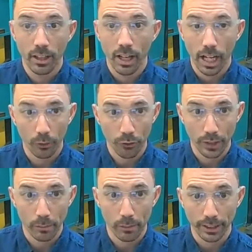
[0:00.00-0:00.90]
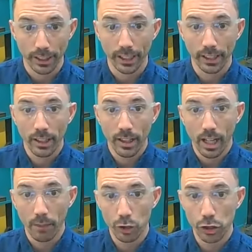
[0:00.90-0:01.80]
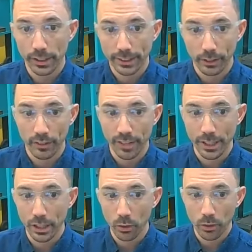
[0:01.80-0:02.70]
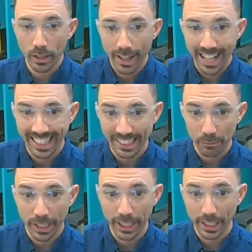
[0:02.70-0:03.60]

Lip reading: I will see you Monday. I'm going to shut down the video and the mic.